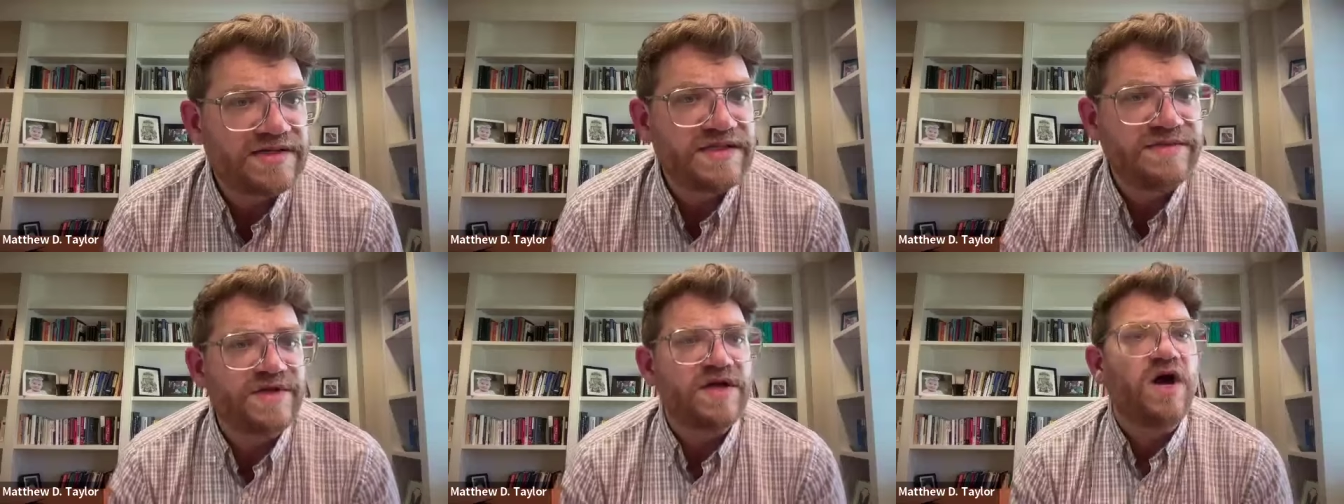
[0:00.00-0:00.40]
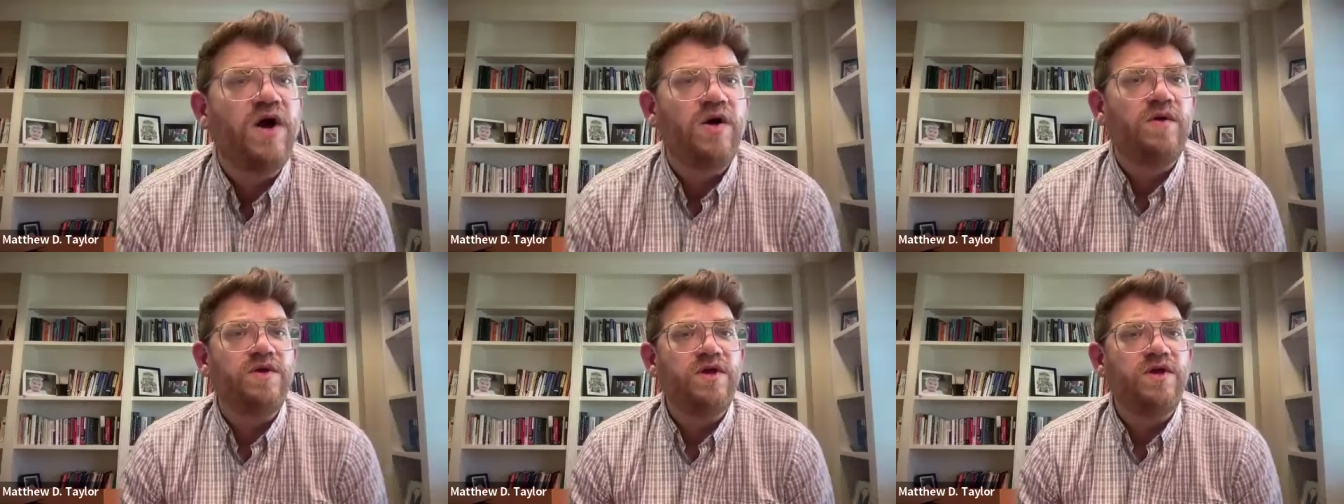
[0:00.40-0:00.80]
It seems like
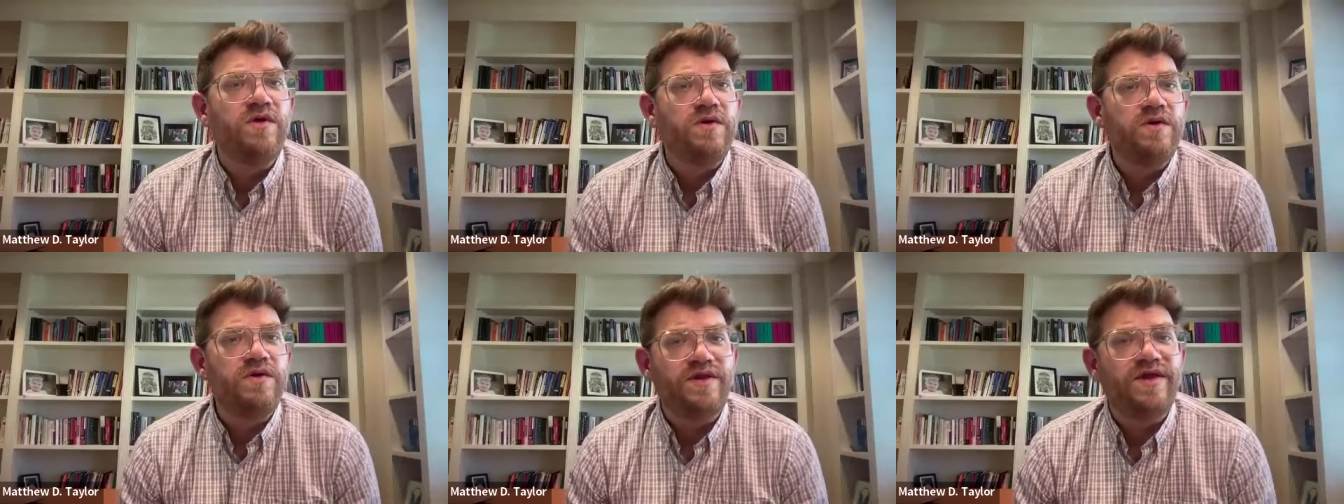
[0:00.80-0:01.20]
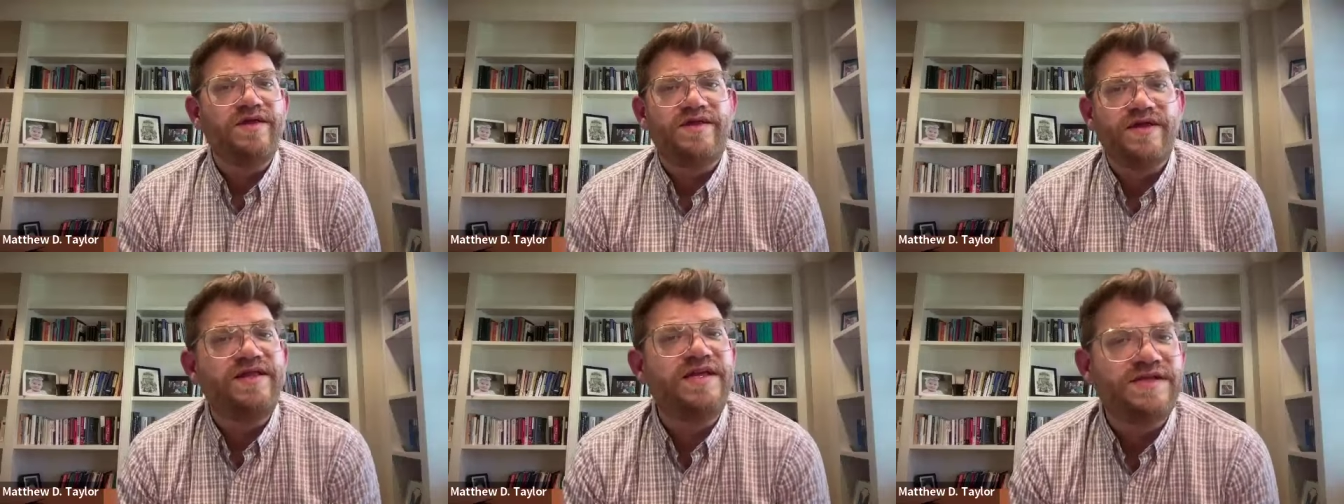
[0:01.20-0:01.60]
oh you
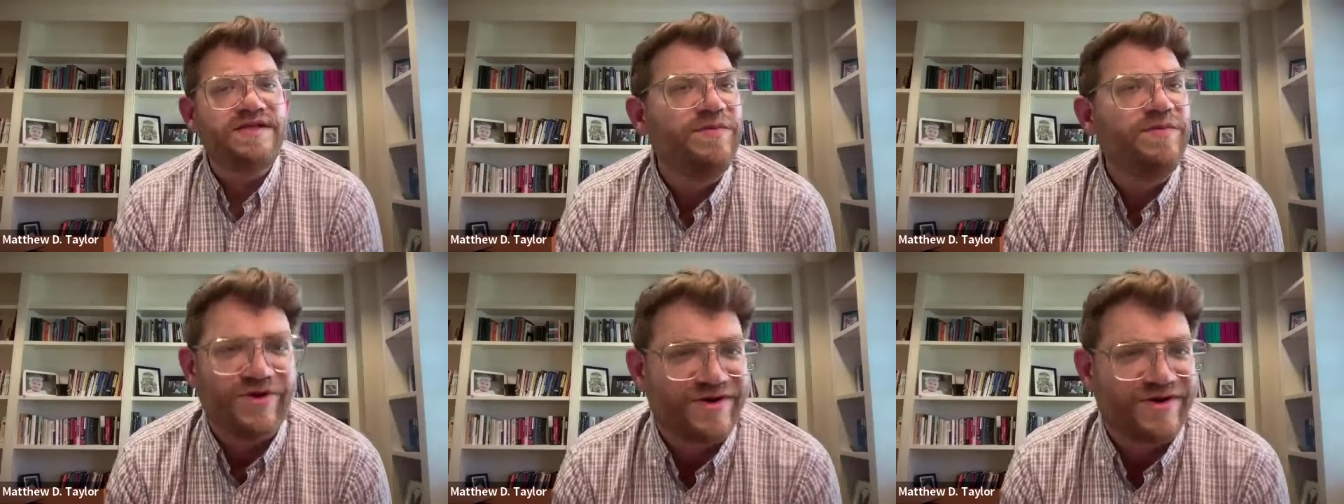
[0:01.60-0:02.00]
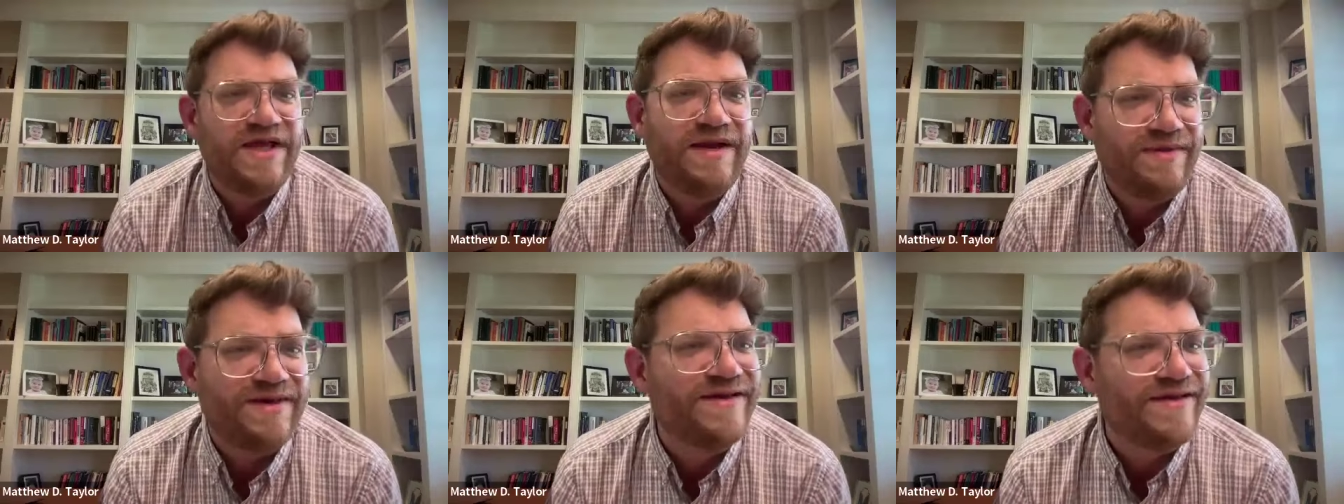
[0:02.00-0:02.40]
th- these people are
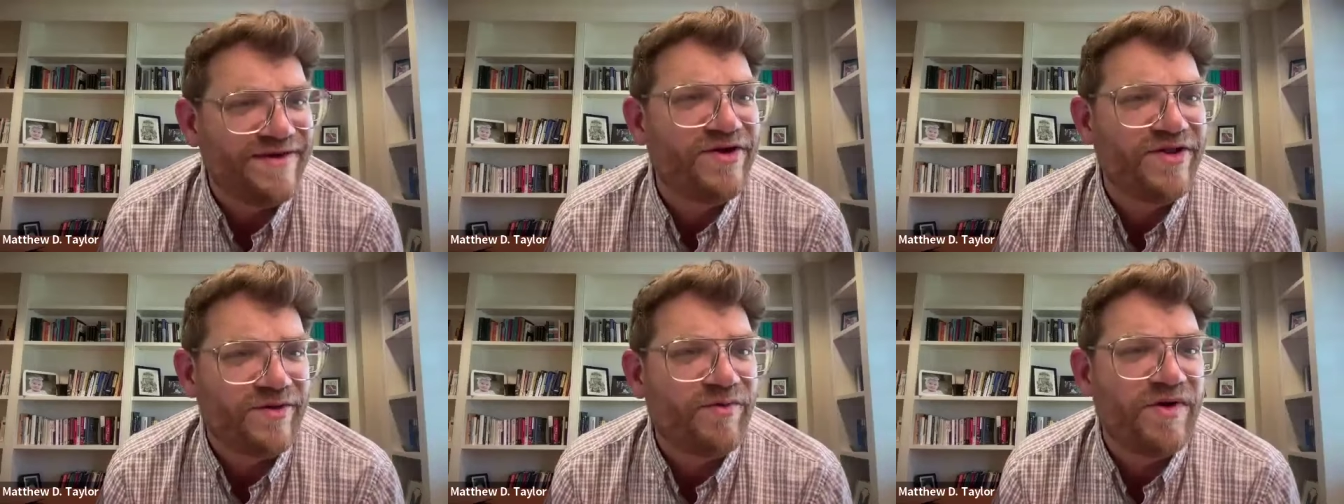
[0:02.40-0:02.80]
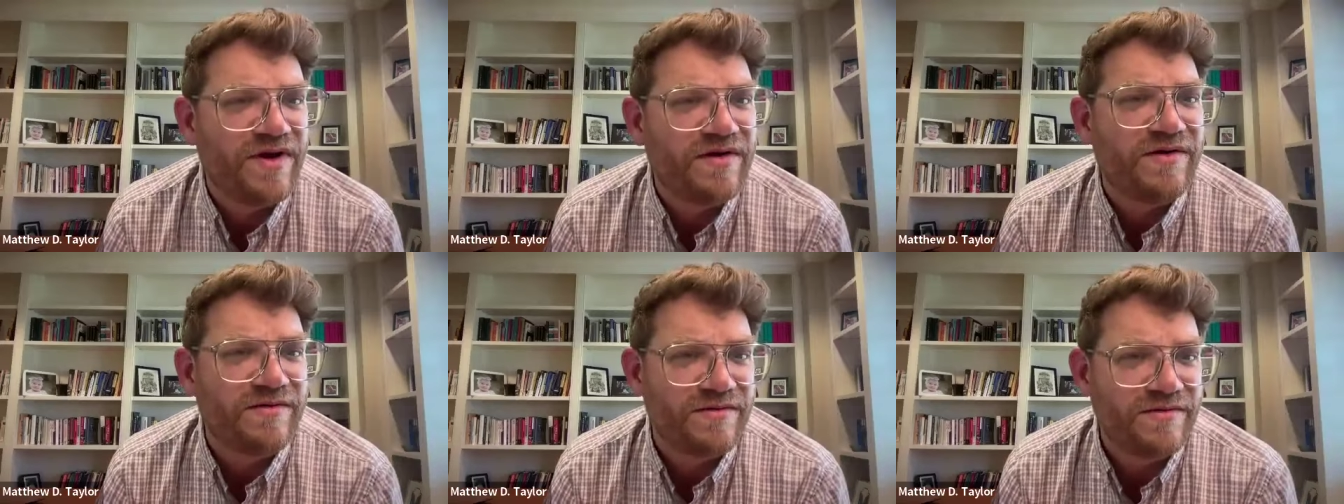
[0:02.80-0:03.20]
claiming that they're the
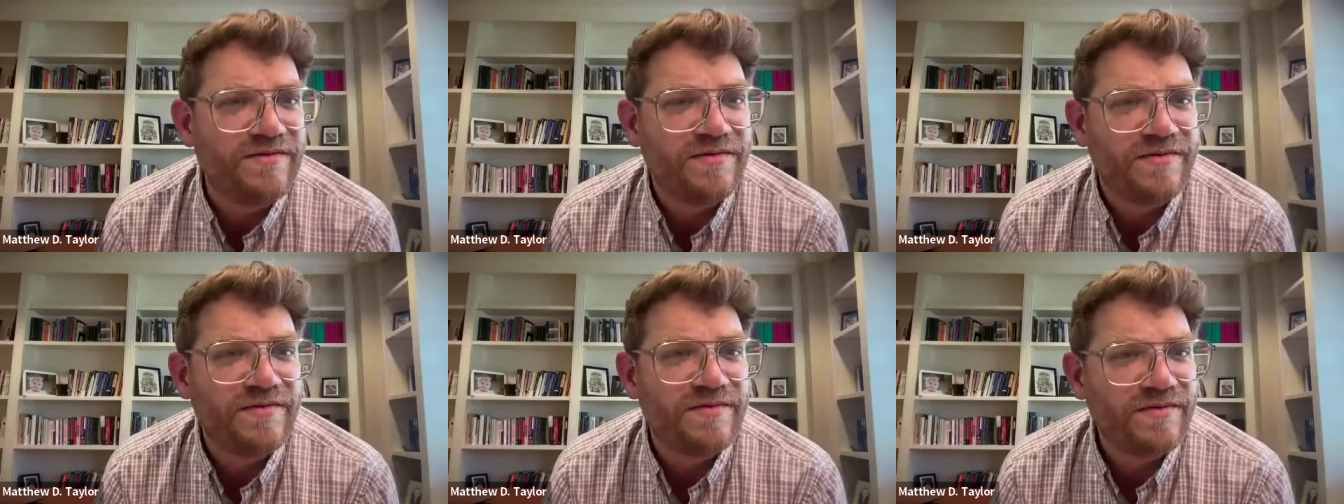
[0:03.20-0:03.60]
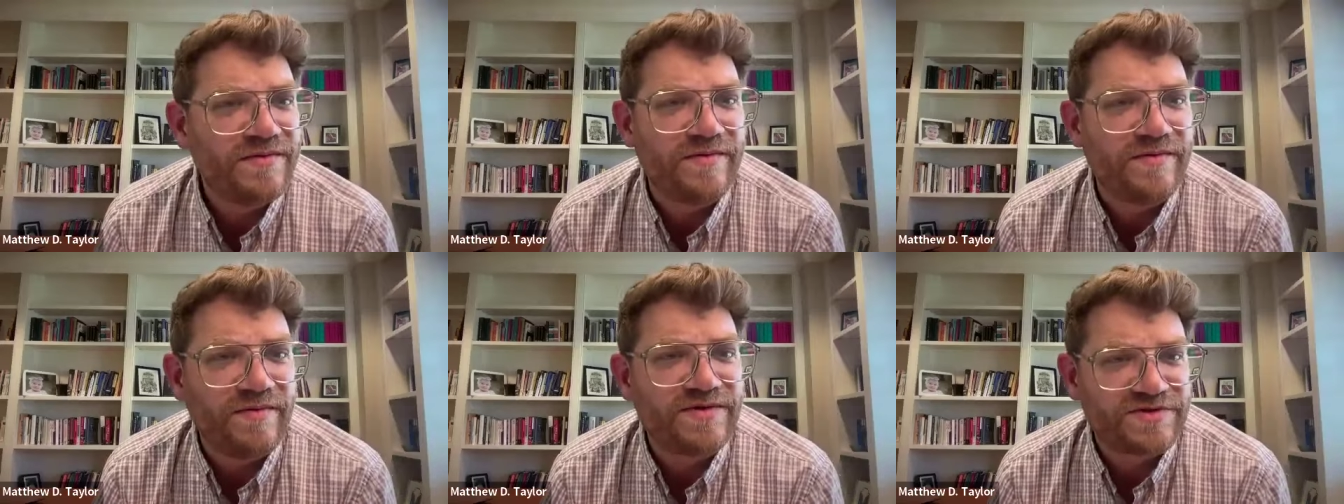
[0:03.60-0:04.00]
real
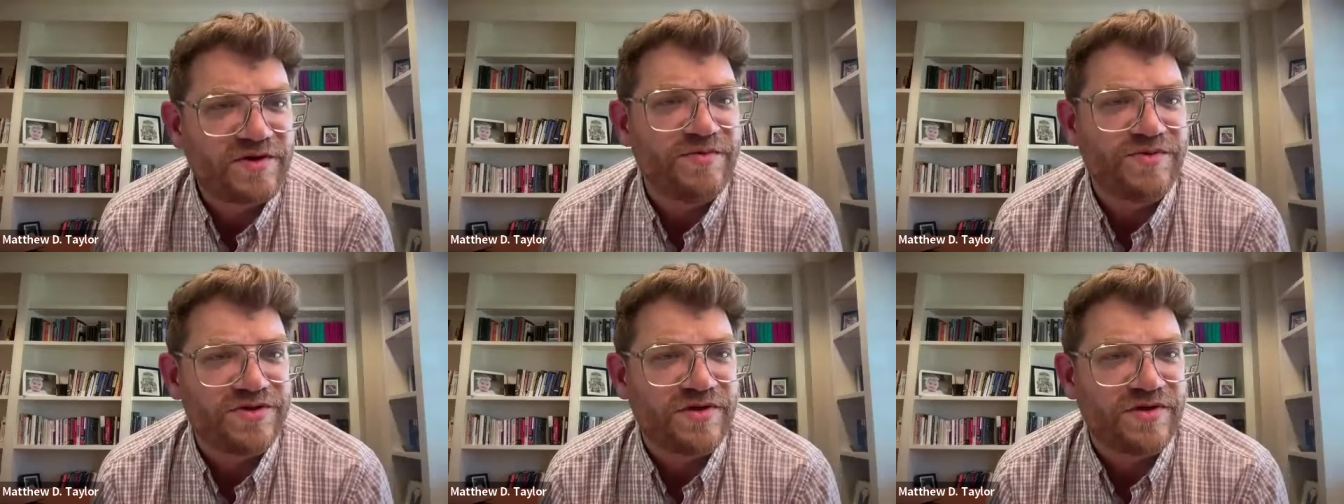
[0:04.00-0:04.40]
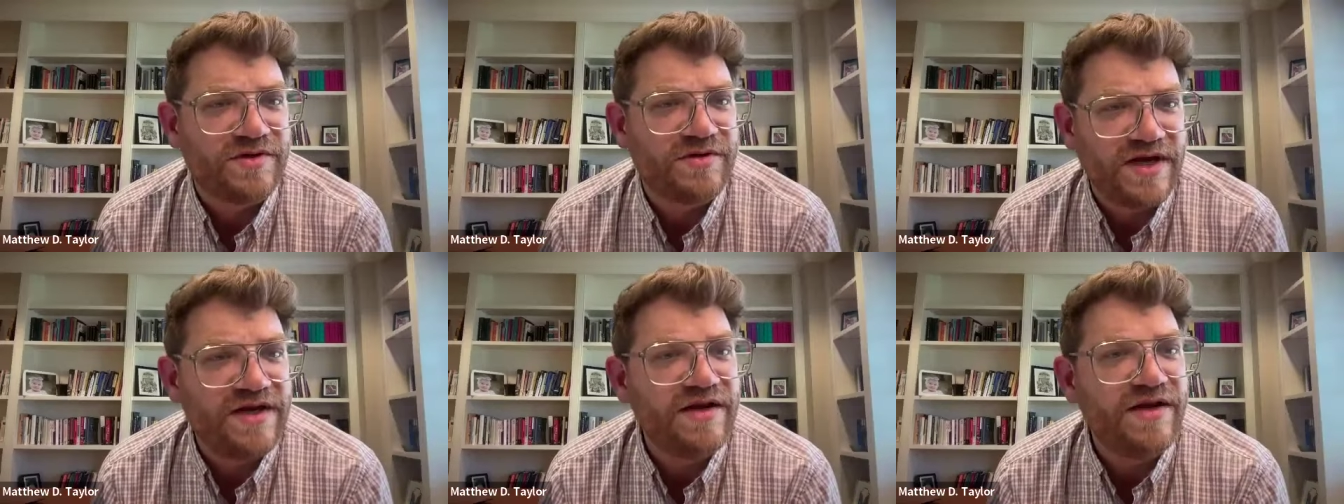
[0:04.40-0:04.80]

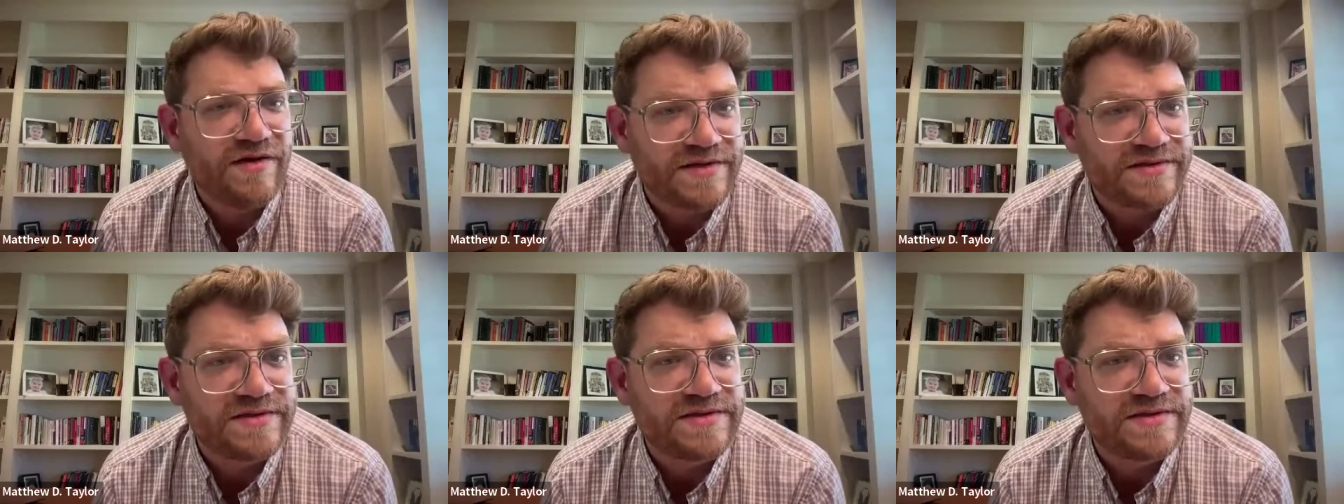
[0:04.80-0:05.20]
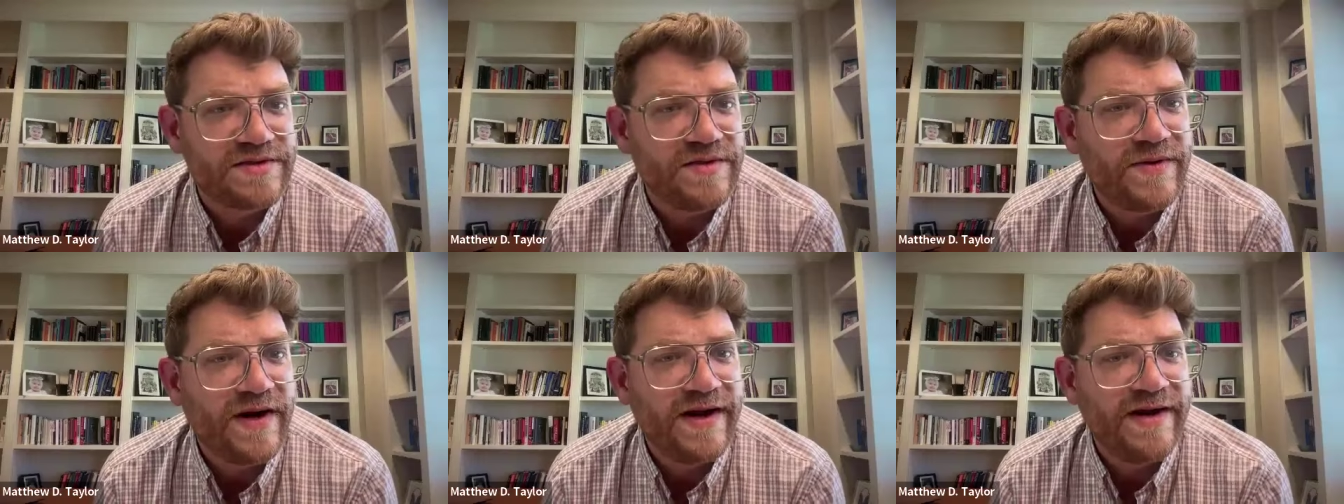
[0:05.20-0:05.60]
scripture adherents,
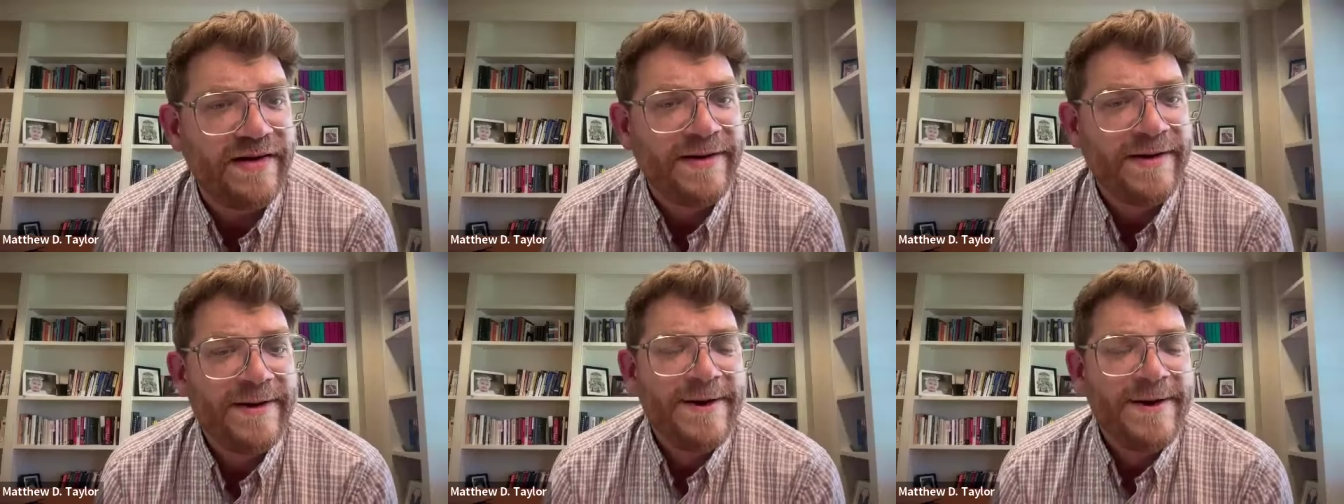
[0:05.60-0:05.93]
right?